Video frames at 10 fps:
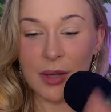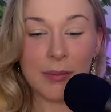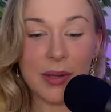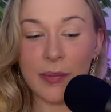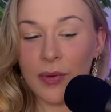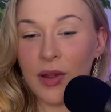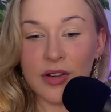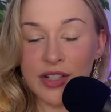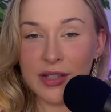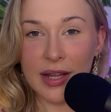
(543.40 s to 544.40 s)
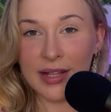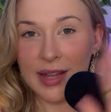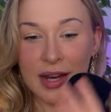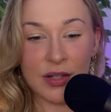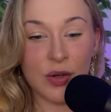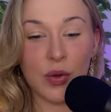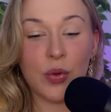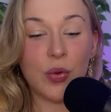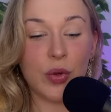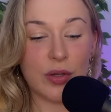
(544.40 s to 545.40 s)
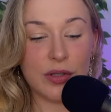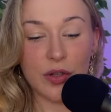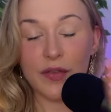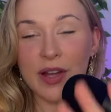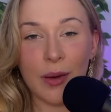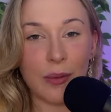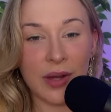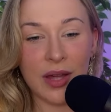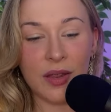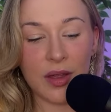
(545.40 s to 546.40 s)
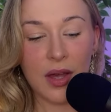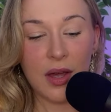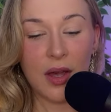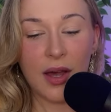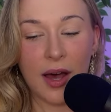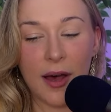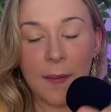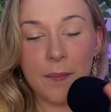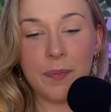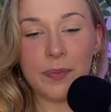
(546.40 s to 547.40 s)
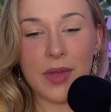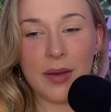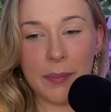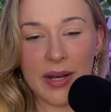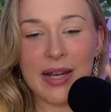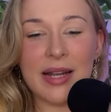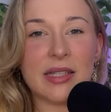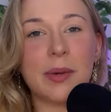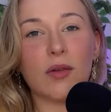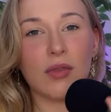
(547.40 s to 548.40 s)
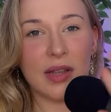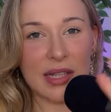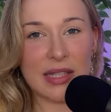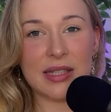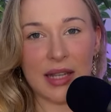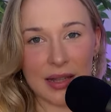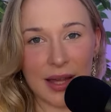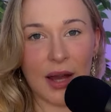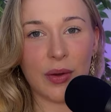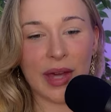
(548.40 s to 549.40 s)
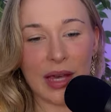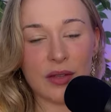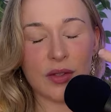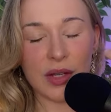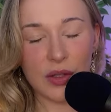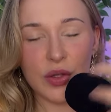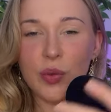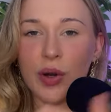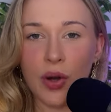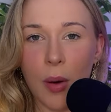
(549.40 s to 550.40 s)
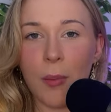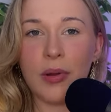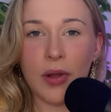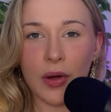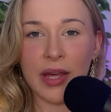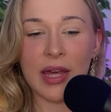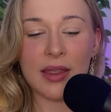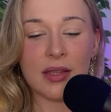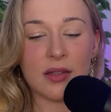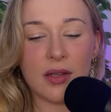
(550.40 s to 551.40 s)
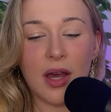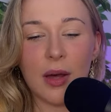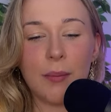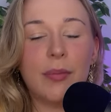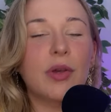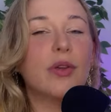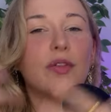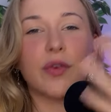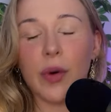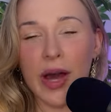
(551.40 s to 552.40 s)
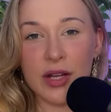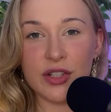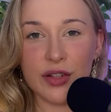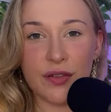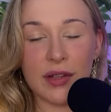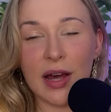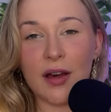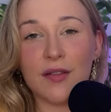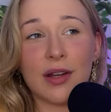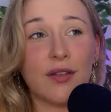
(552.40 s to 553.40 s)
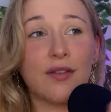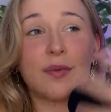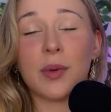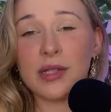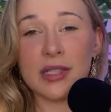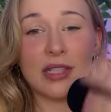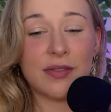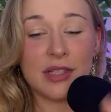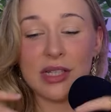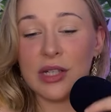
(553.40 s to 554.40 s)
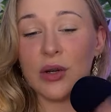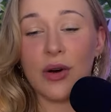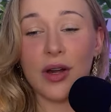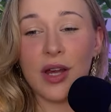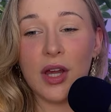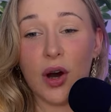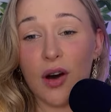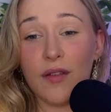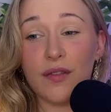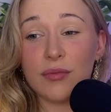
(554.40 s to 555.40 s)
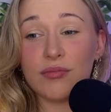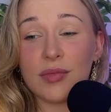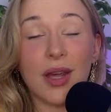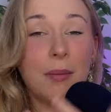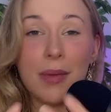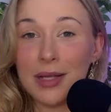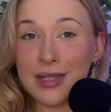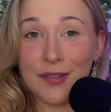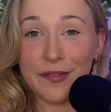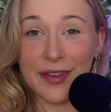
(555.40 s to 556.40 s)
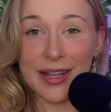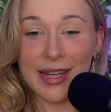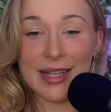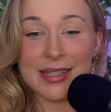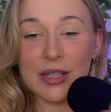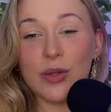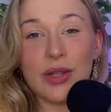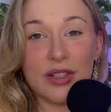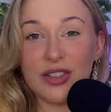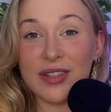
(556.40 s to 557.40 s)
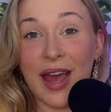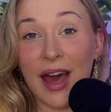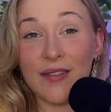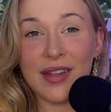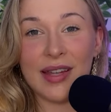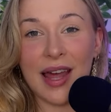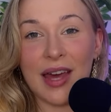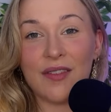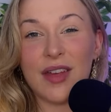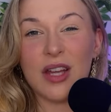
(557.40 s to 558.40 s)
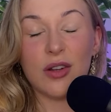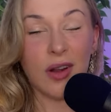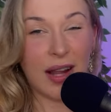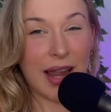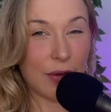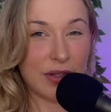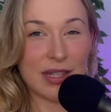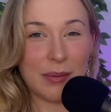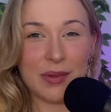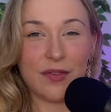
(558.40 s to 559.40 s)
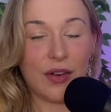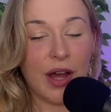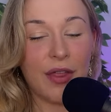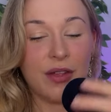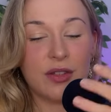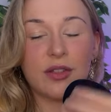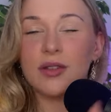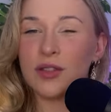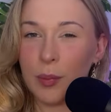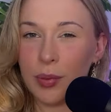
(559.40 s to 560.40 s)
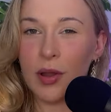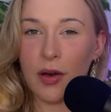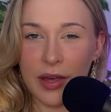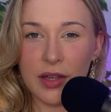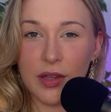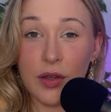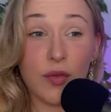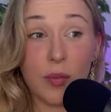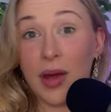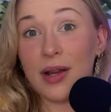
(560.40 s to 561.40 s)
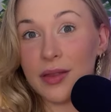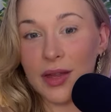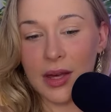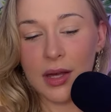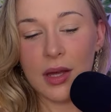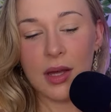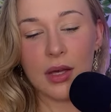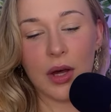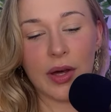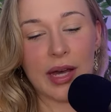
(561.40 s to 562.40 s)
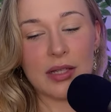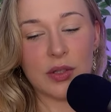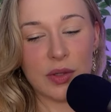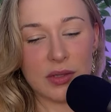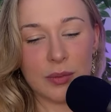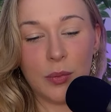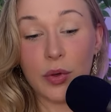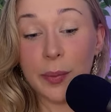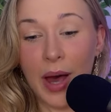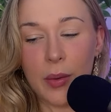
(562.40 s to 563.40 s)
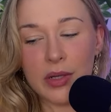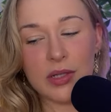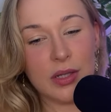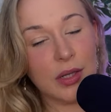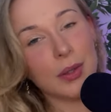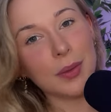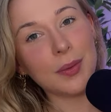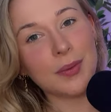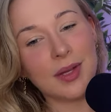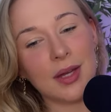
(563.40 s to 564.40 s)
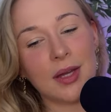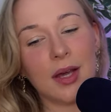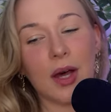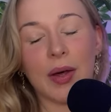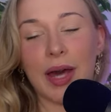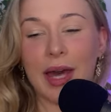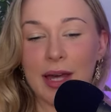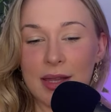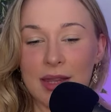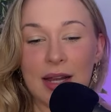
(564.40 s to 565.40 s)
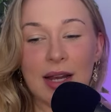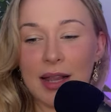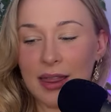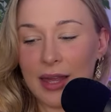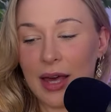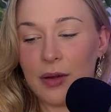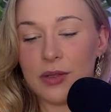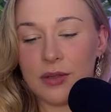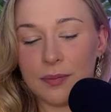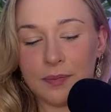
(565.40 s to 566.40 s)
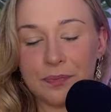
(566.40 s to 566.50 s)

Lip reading: Some people are just like that. I don't know who you've dealt with, but it is about releasing that, okay, so that you are not blocking this beautiful energy of love and of positivity or of amazing feelings that you can just have in life. Don't allow resentment for others to block you from anything. Okay, so it's more power to you, okay, than anything else.